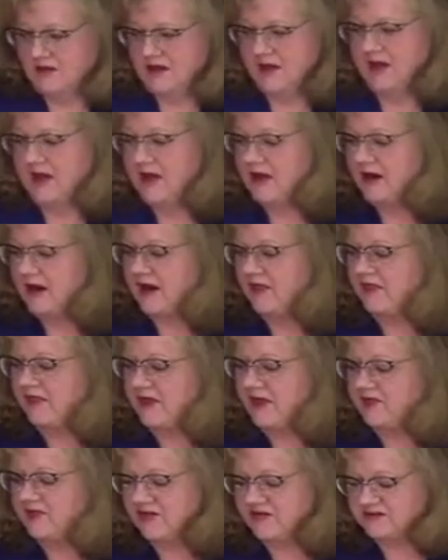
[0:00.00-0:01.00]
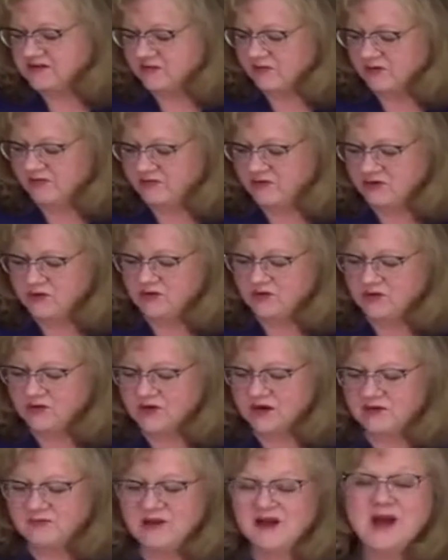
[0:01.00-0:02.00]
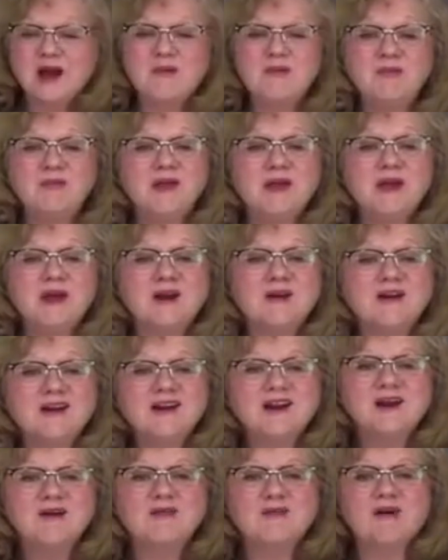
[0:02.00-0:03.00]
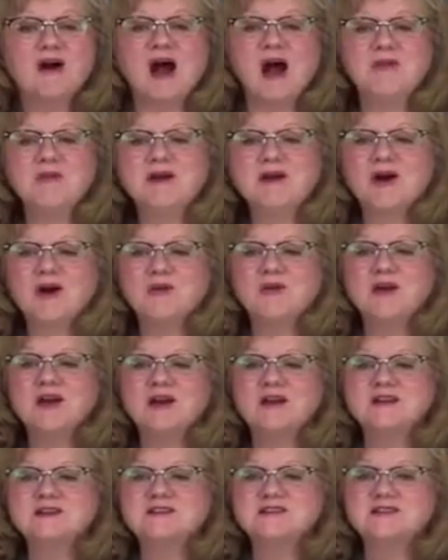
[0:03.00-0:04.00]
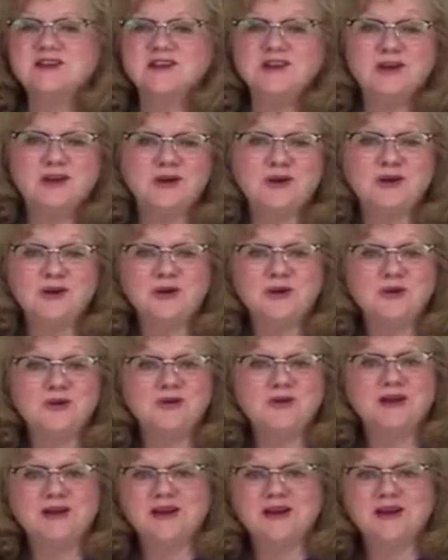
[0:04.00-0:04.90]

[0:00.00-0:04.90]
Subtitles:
And I think that some of you are going to be up there. Robin, are we going to see you?